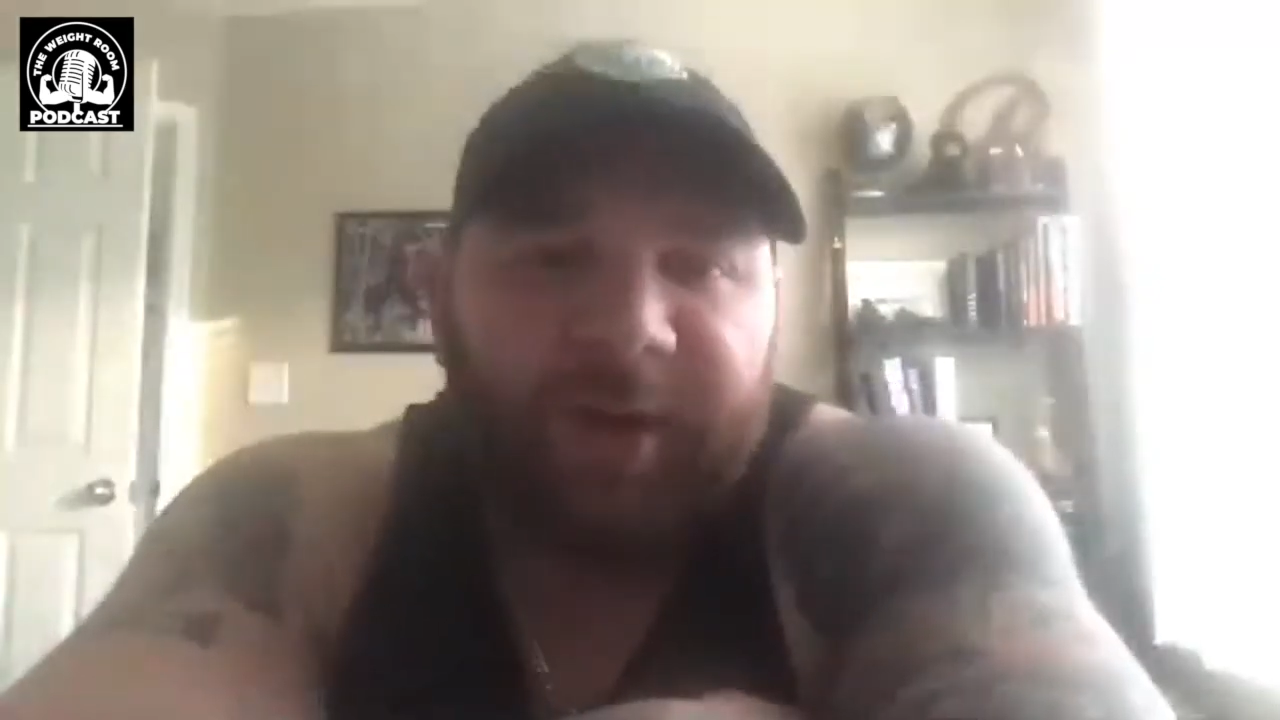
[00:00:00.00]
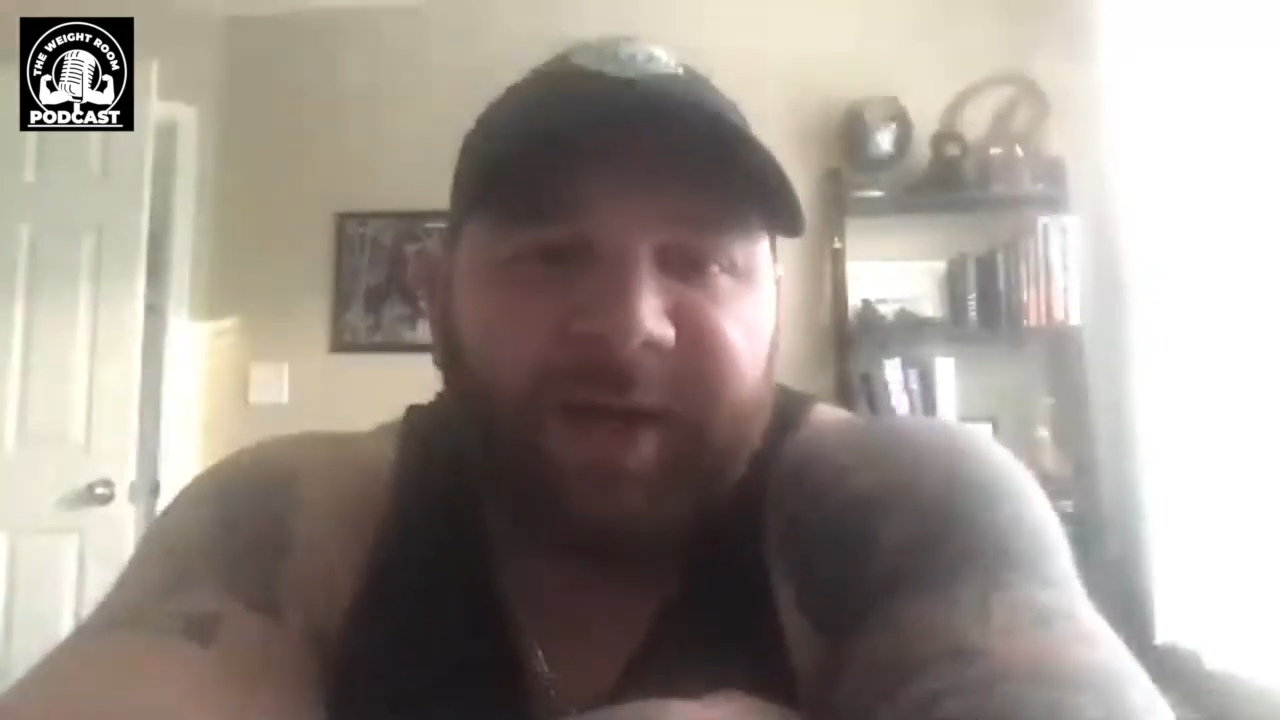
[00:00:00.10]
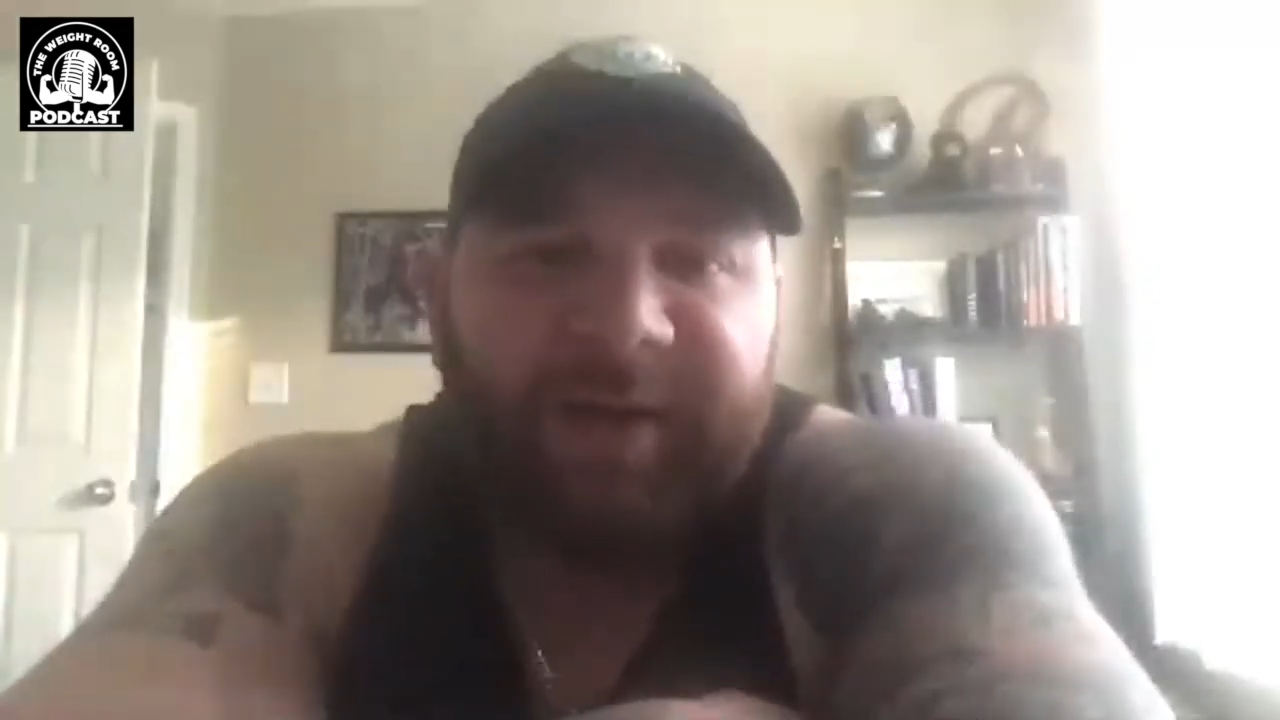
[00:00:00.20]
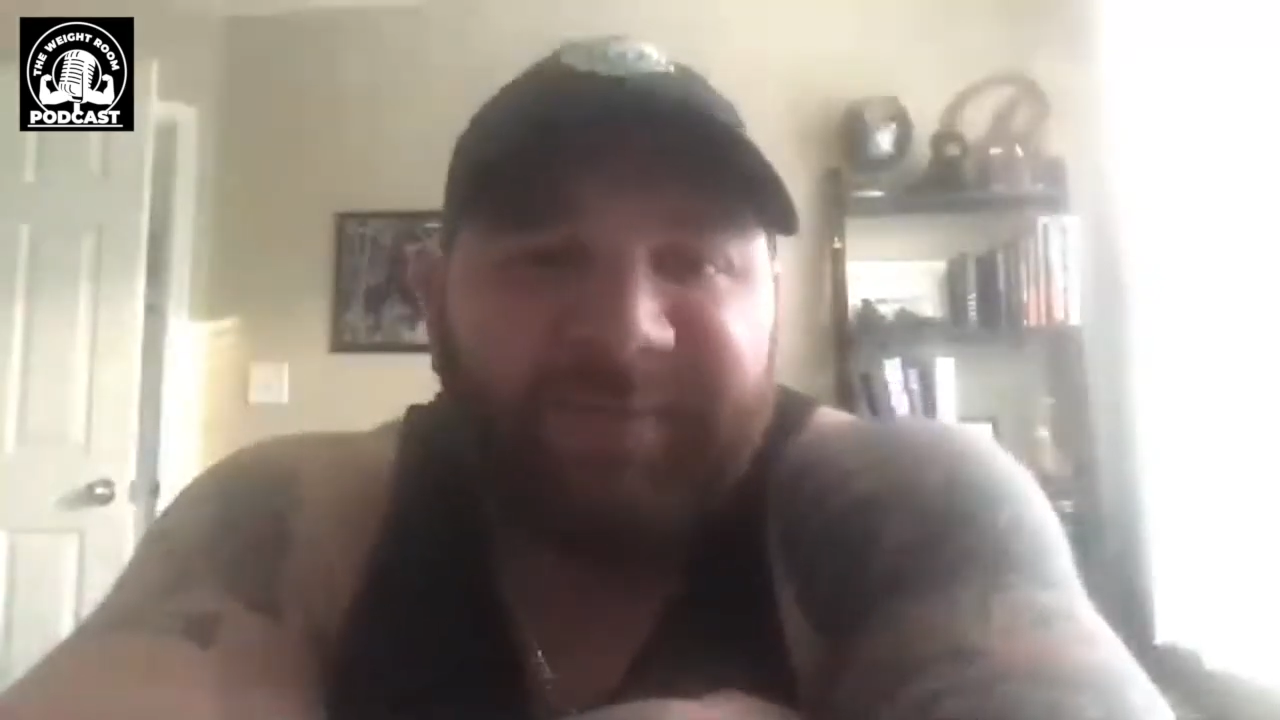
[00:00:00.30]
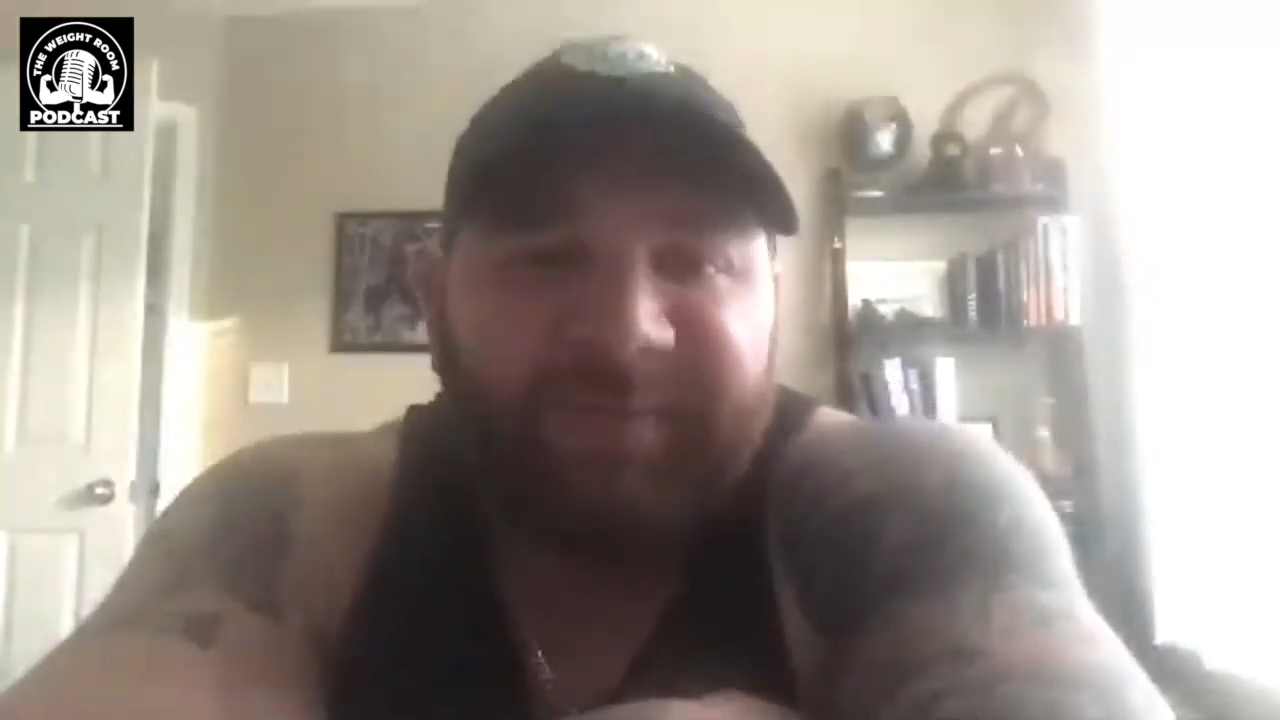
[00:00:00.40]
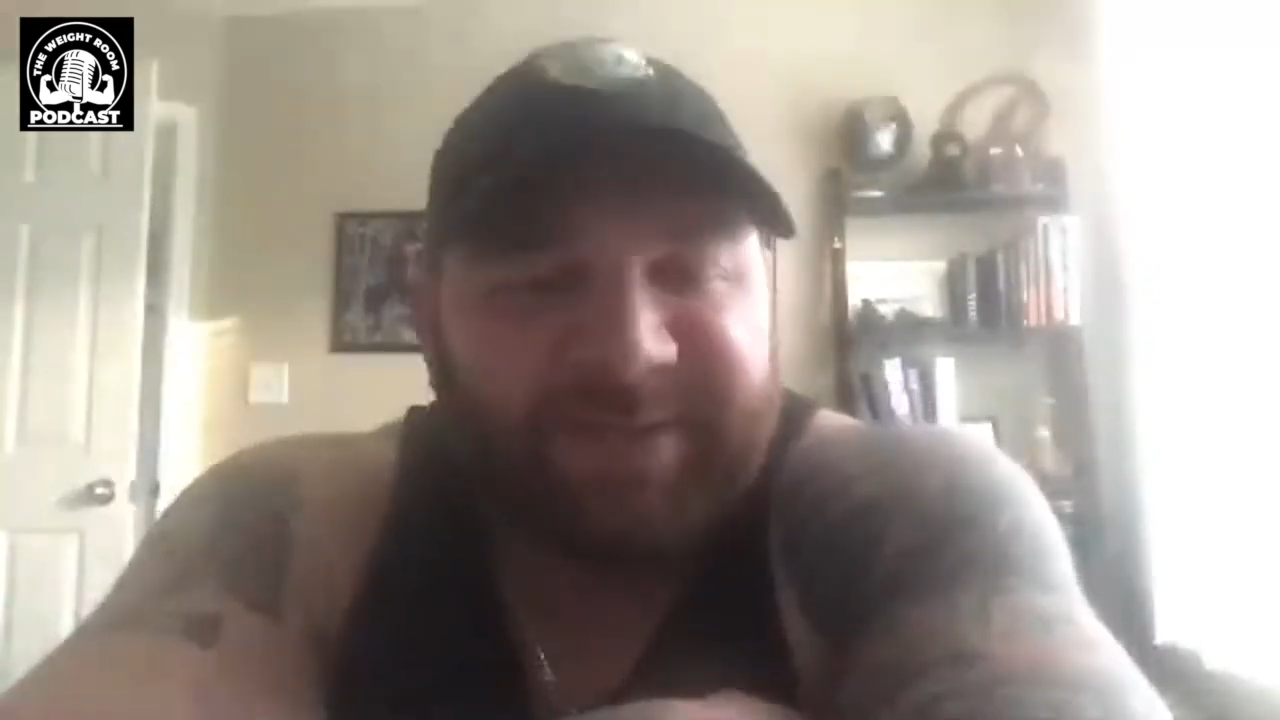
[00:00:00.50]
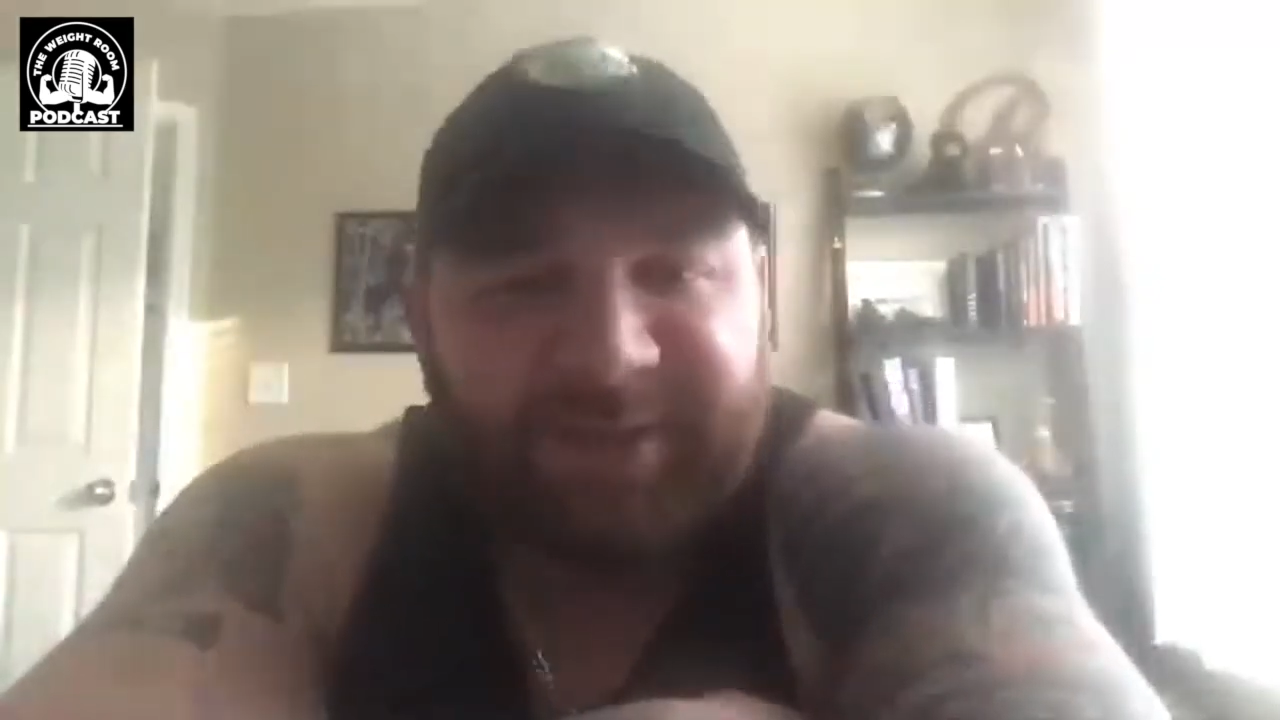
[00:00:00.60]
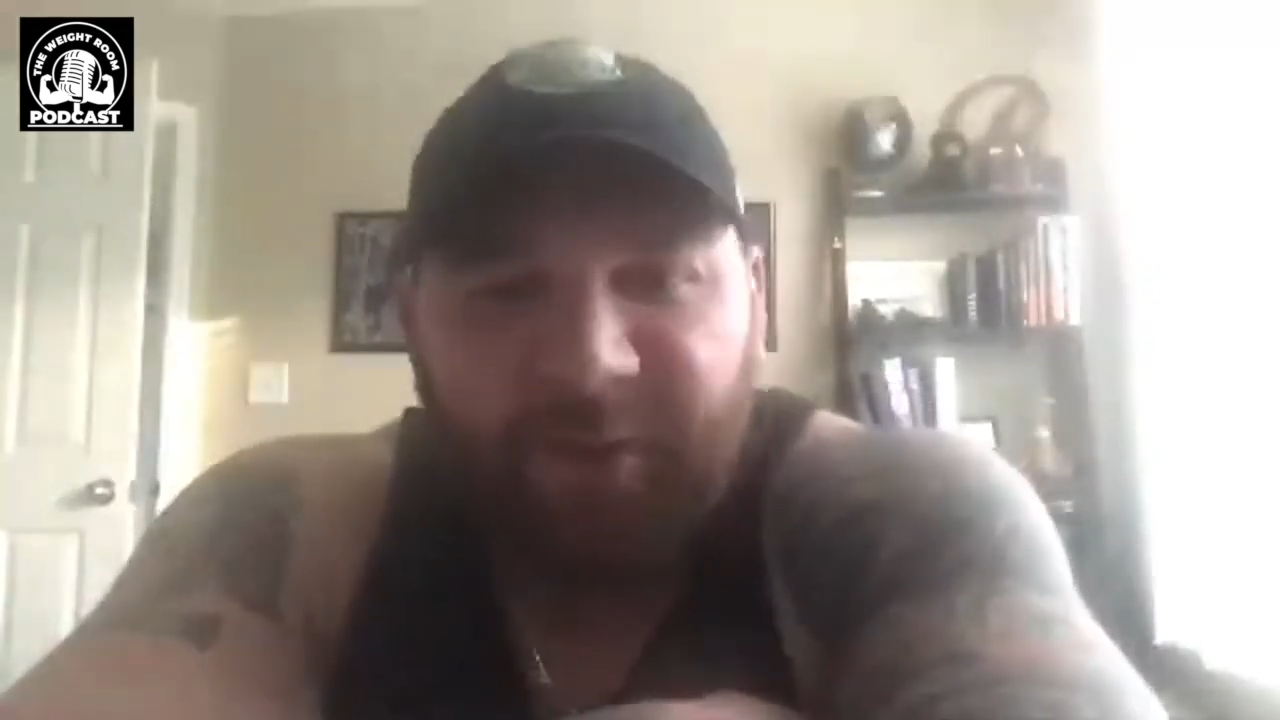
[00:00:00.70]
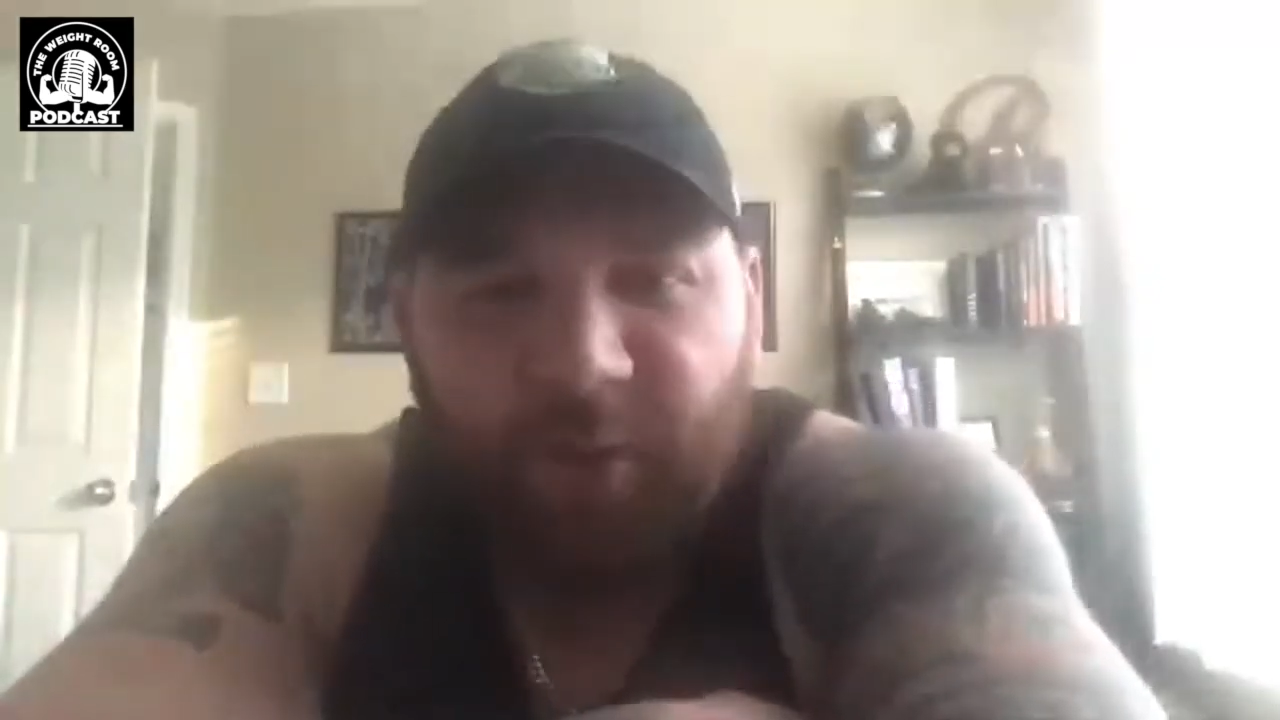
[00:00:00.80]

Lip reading: any physique